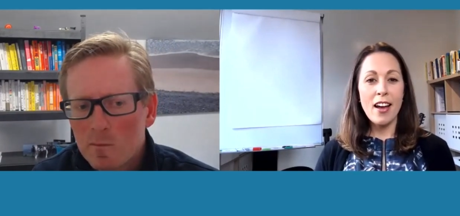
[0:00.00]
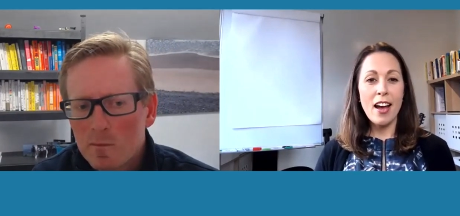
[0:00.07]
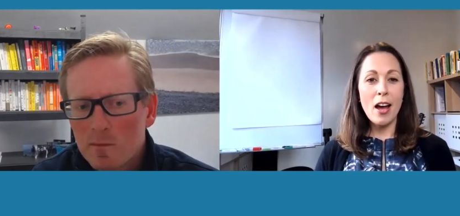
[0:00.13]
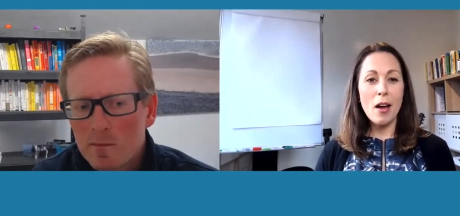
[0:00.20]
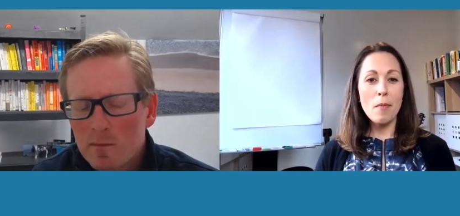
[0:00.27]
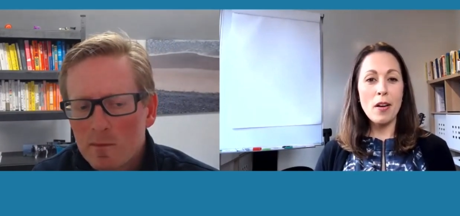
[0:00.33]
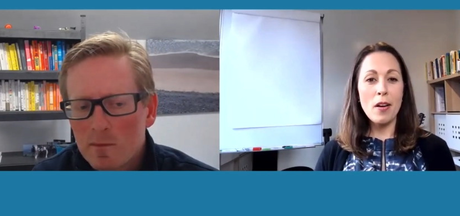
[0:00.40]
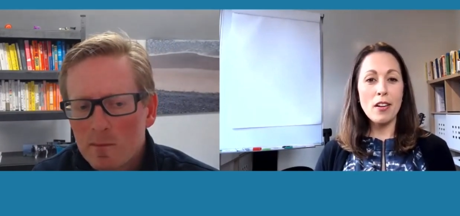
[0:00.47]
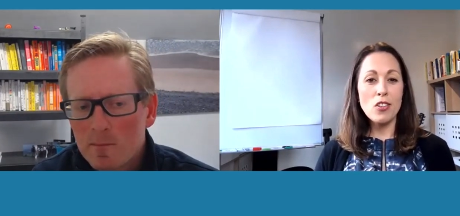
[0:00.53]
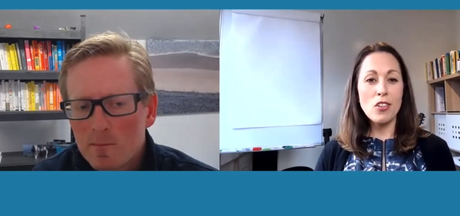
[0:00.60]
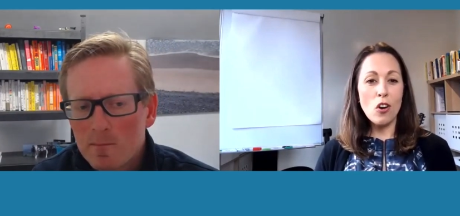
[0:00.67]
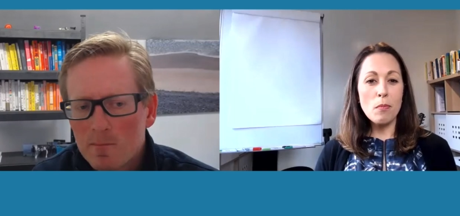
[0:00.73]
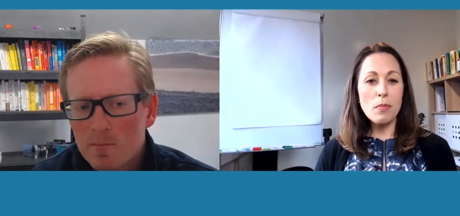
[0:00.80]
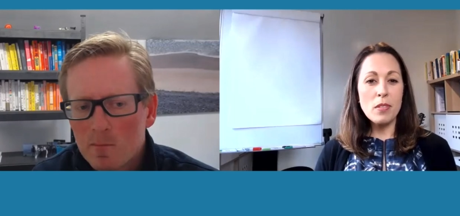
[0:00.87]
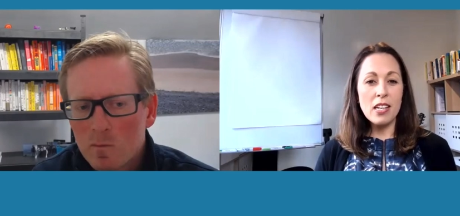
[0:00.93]
Speaker 1: um,
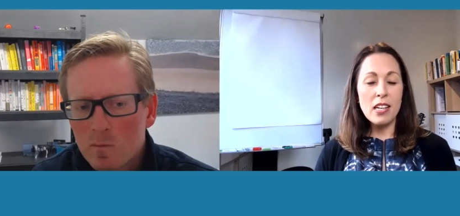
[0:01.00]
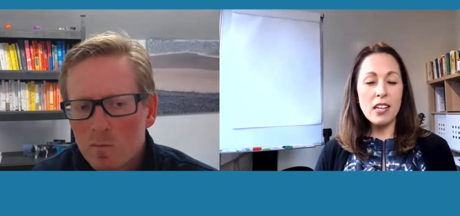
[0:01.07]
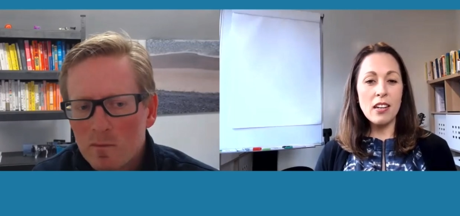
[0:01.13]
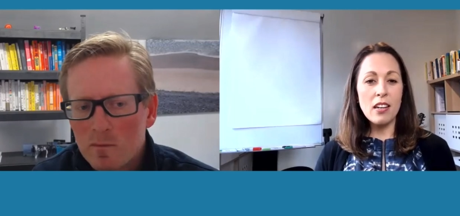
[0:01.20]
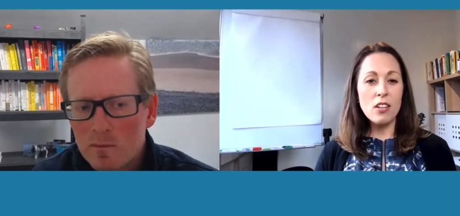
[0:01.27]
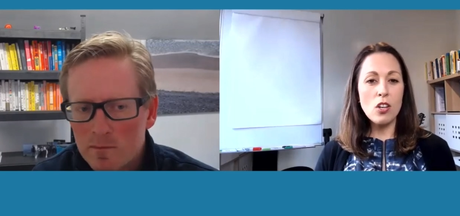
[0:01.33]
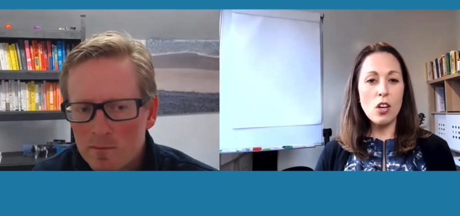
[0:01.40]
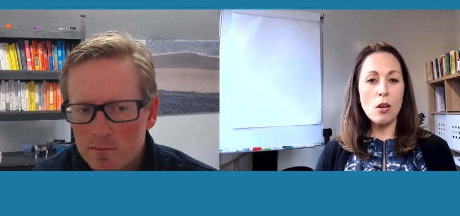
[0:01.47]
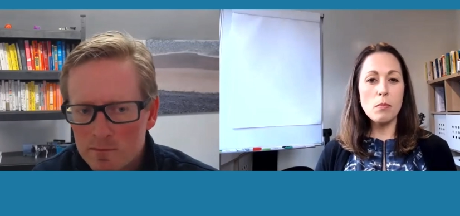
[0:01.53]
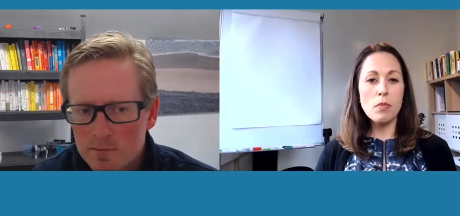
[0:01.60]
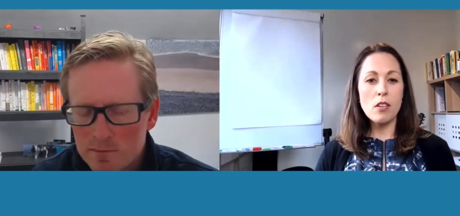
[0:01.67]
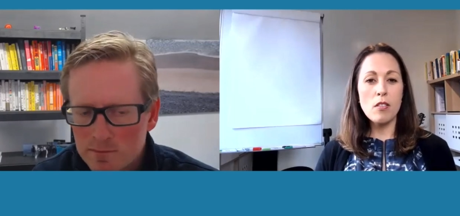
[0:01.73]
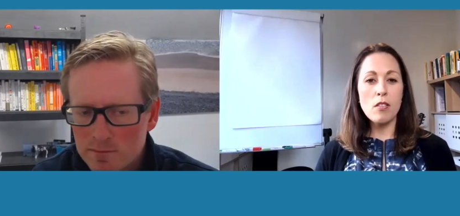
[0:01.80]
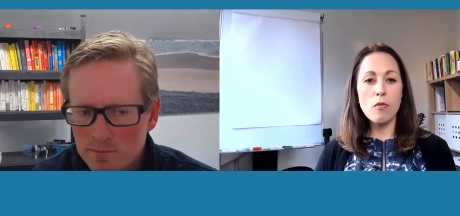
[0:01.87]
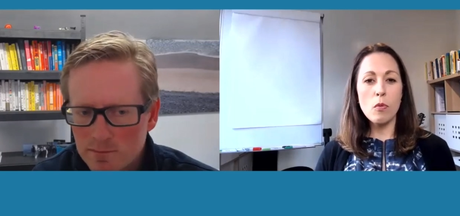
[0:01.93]
adopting in
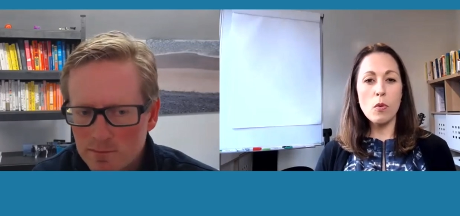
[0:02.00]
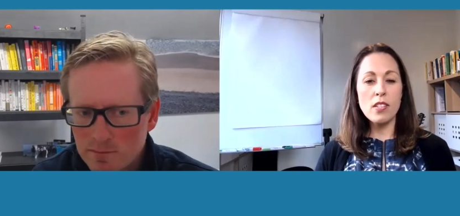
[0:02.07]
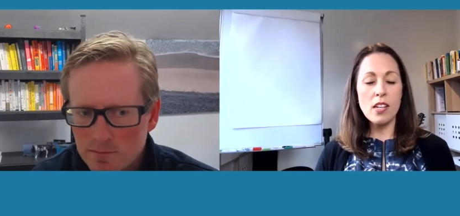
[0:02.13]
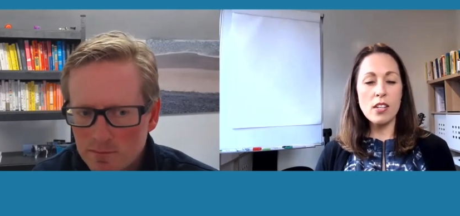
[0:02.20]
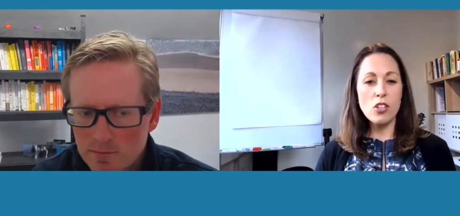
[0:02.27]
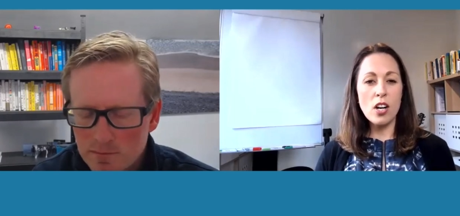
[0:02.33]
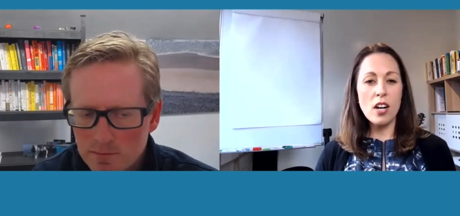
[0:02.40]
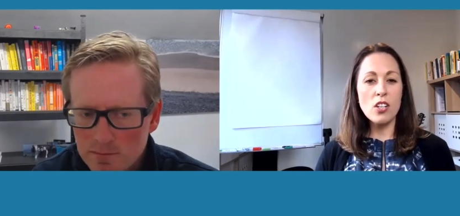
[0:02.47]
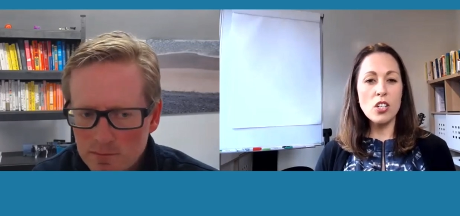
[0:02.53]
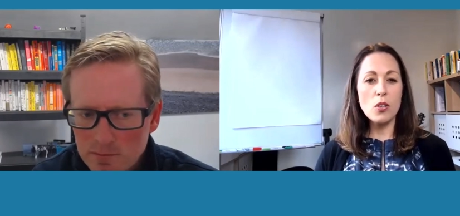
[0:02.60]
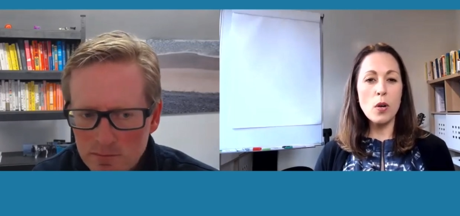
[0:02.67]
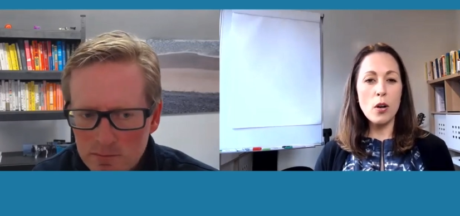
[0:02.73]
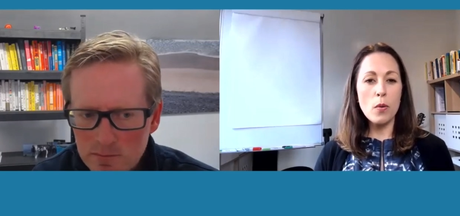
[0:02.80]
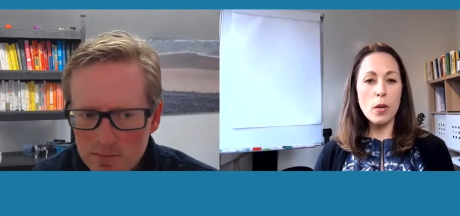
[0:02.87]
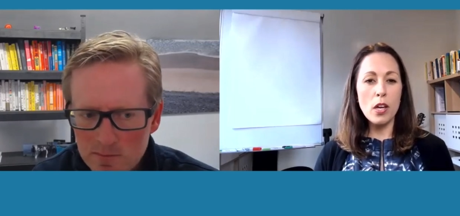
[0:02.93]
terms of what's our
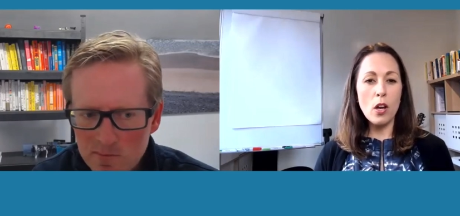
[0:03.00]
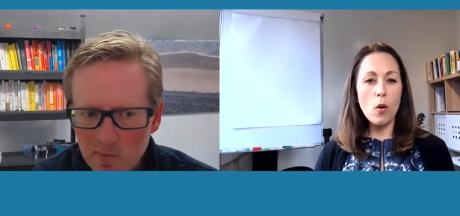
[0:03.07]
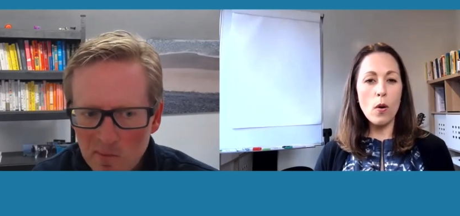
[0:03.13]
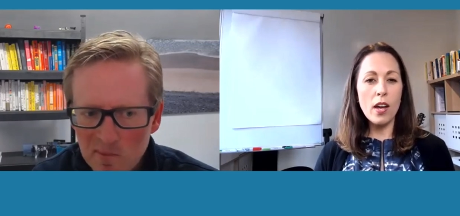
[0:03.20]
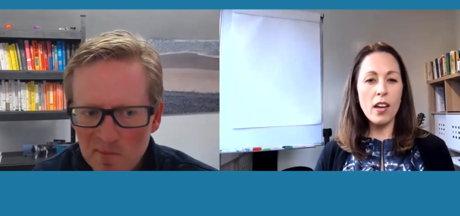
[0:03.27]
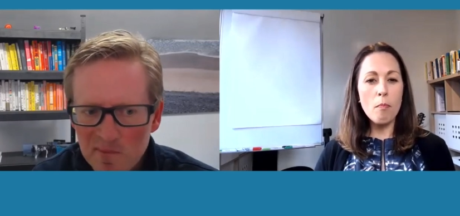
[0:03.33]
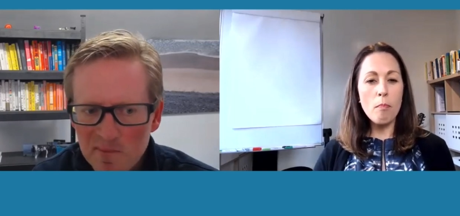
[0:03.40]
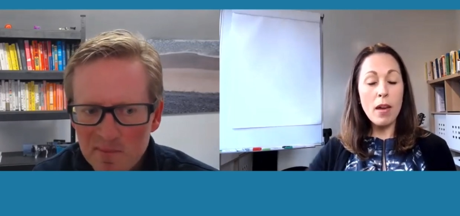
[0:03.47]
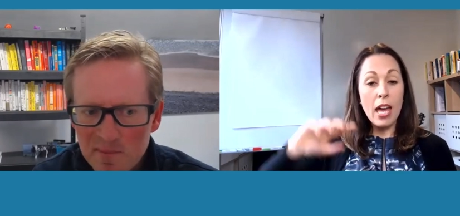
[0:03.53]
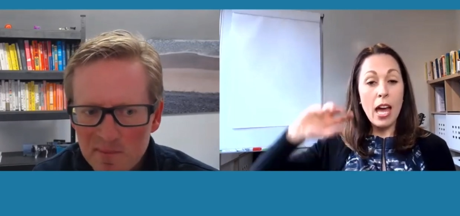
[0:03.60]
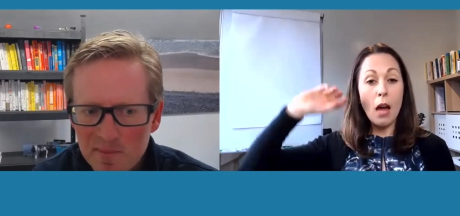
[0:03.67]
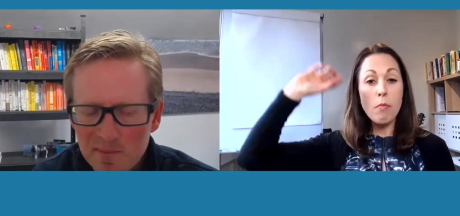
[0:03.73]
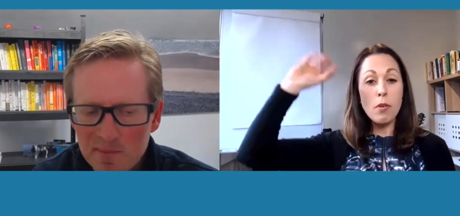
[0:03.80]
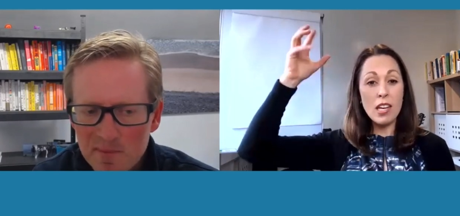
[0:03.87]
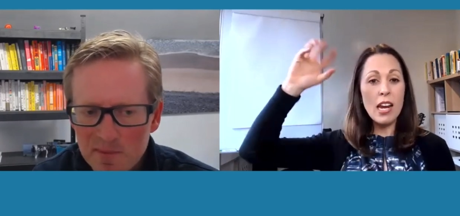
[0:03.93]
strategy where are we going and being
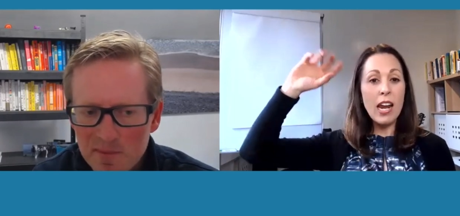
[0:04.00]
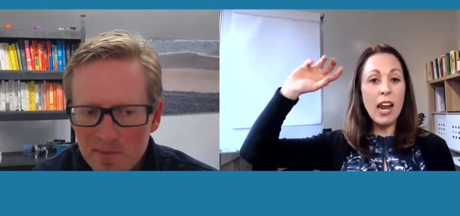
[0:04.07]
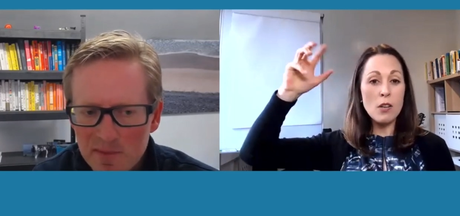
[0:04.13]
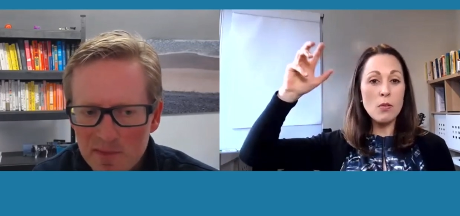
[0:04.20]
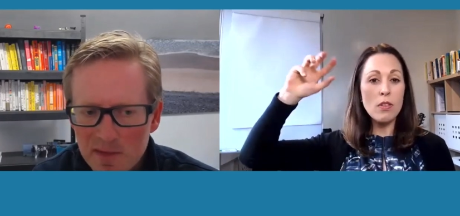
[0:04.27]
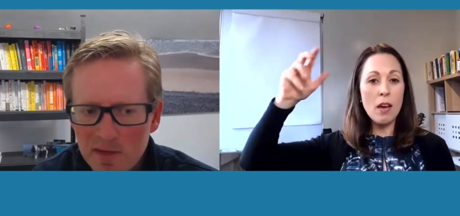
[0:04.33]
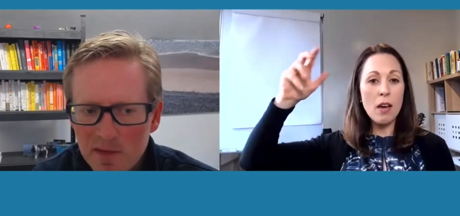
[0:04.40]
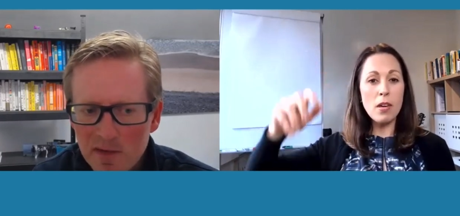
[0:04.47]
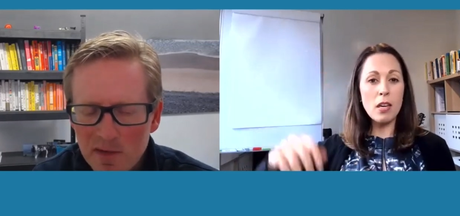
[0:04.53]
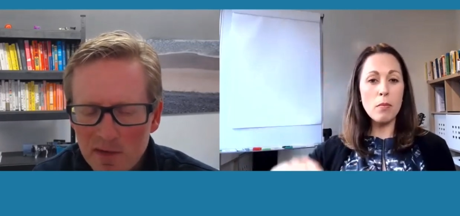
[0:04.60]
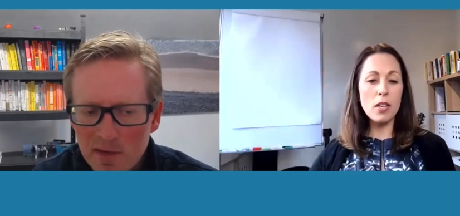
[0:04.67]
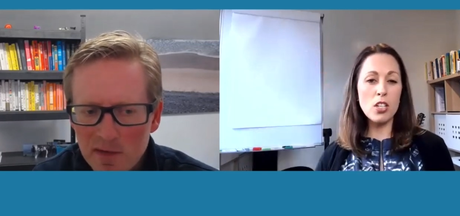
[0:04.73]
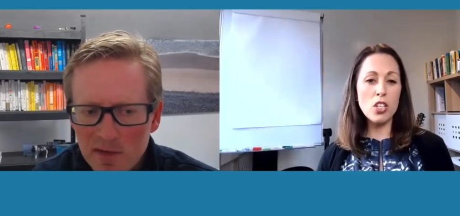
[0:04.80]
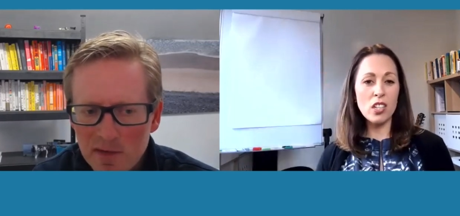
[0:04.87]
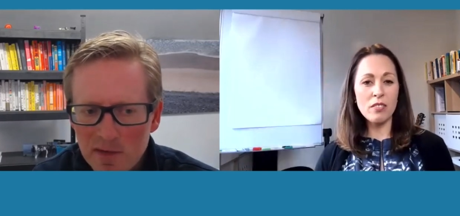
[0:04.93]
able to connect with that bigger
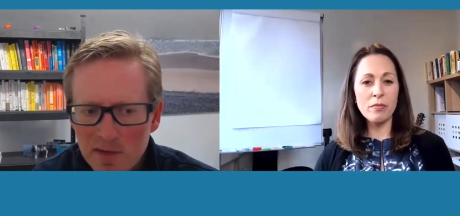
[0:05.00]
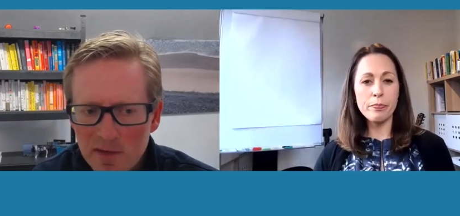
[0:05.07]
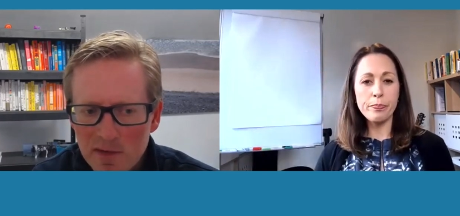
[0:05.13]
picture